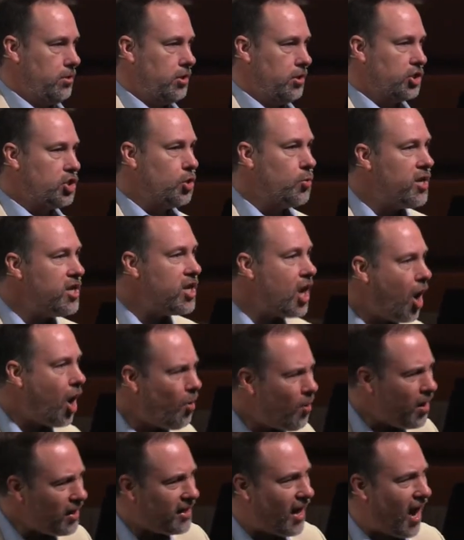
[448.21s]
Do we know
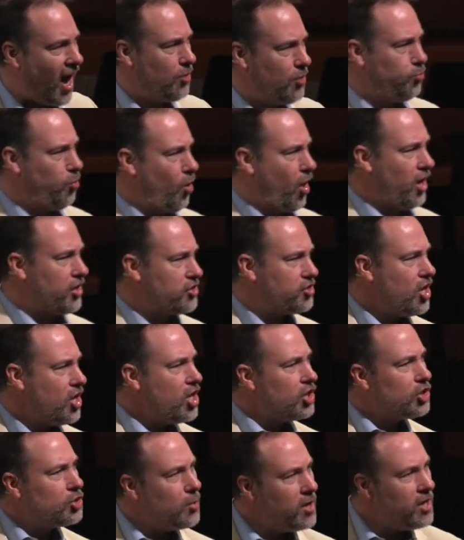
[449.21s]
what God wants?
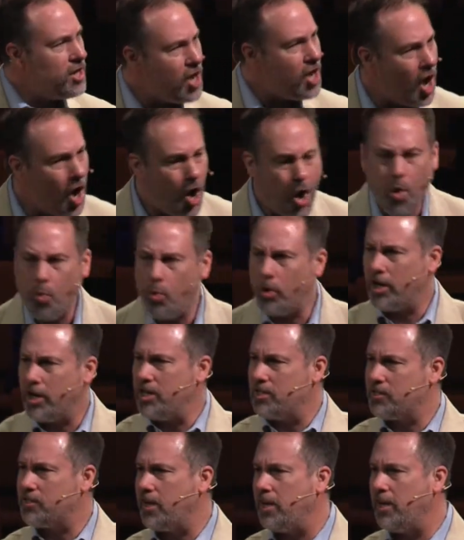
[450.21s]
Do we know where
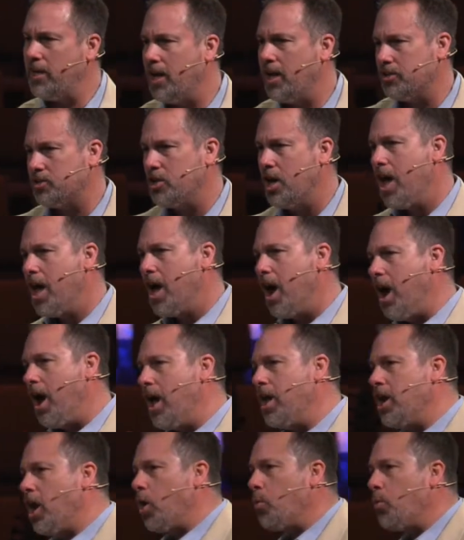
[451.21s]
He's leading us?
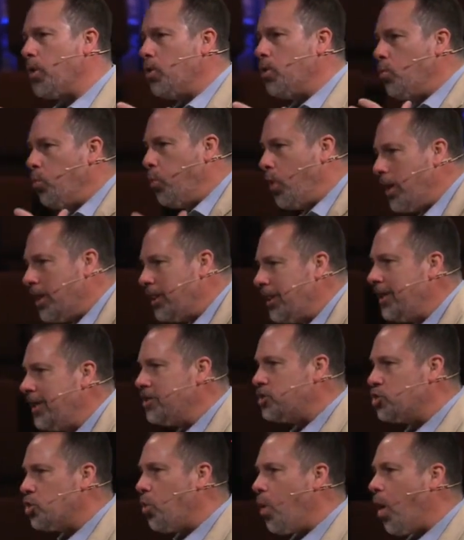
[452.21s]
And are we willing
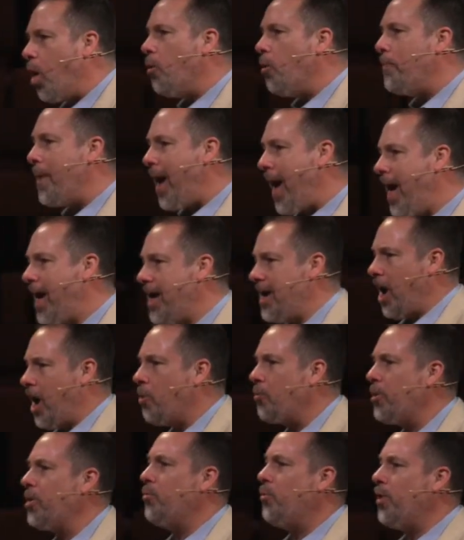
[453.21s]
to obey? Are
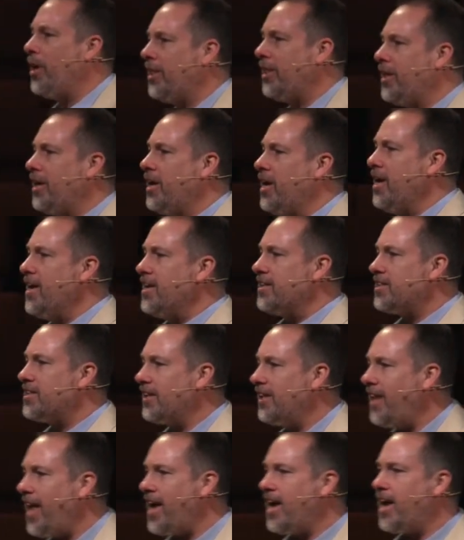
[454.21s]
we willing to
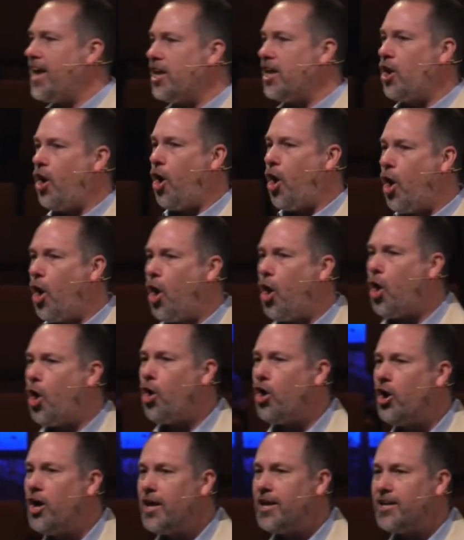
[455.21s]
lay it
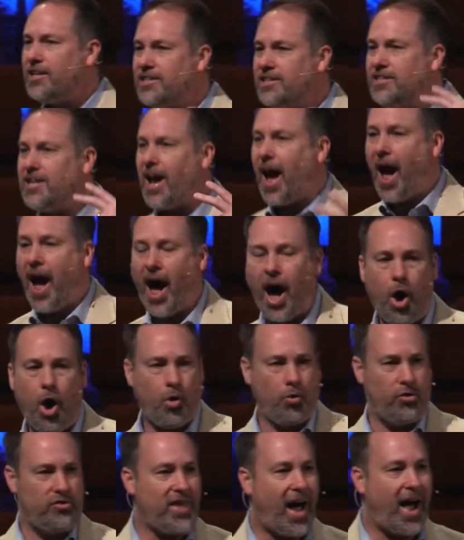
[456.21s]
all
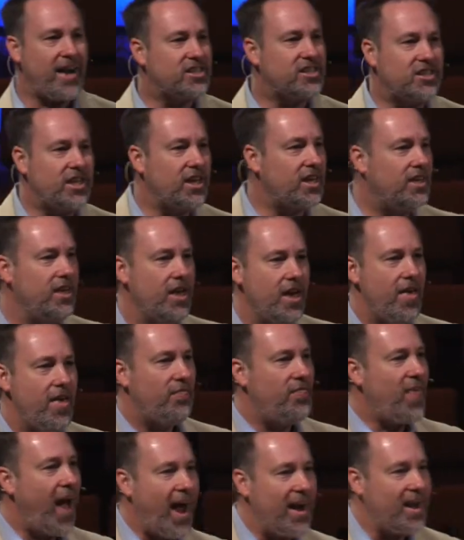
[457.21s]
down? That's the,
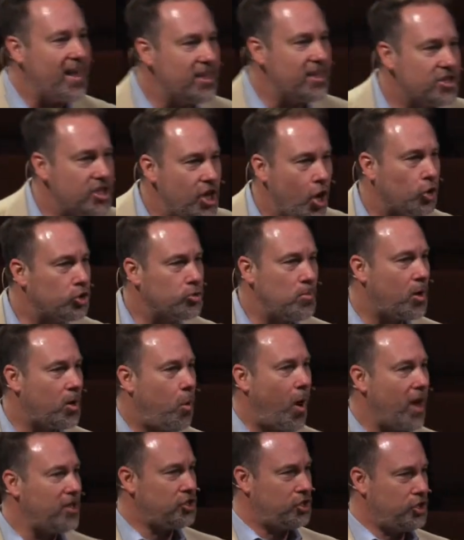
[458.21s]
that is the ultimate
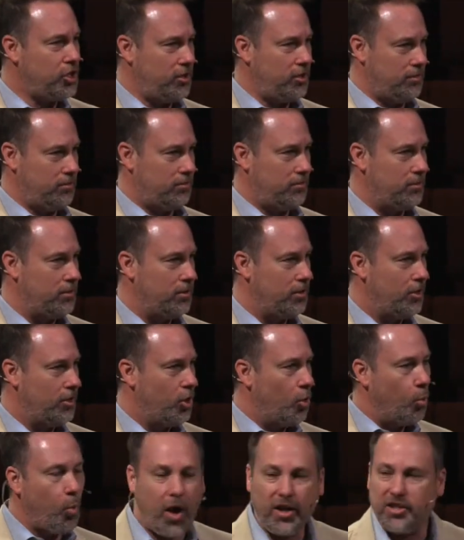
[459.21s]
question.
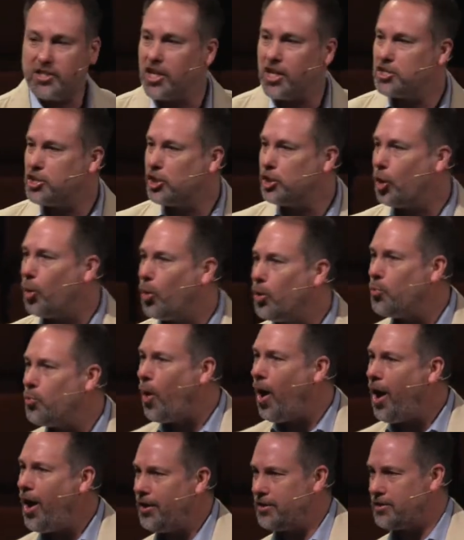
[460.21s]
What does the Lord
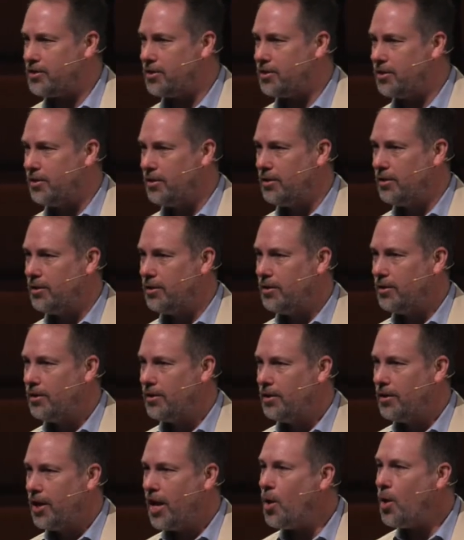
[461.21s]
want?
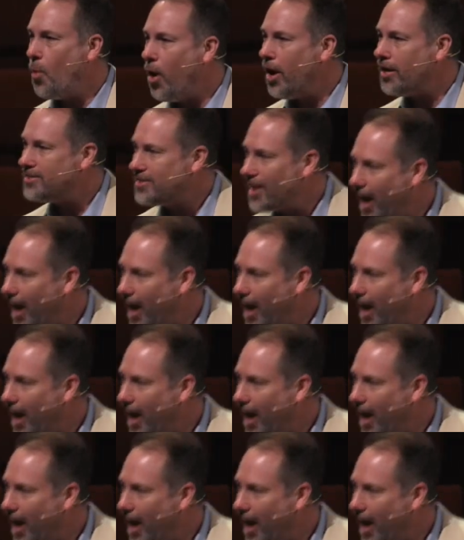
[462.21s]
He wants